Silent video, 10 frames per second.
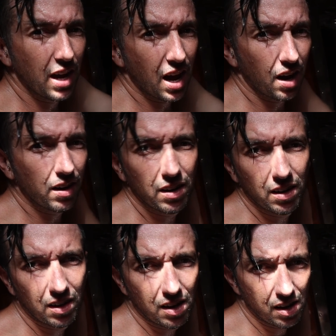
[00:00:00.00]
down,
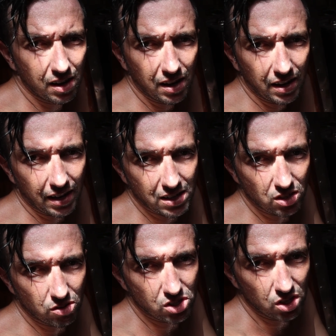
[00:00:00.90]
it has
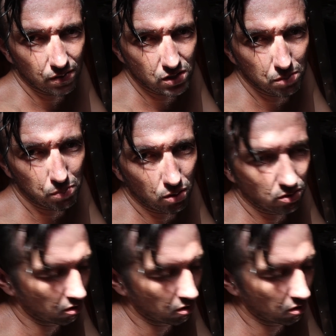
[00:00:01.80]
a good surface to bond